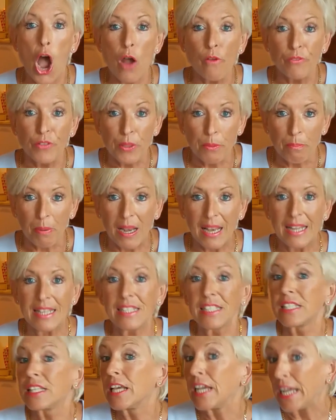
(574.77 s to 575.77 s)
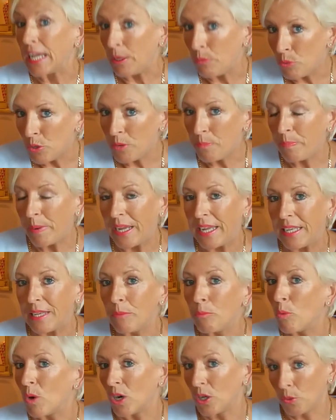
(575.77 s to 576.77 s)
over the place that he would have been
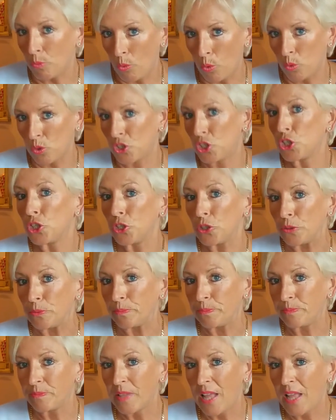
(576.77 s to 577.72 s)
in World War II.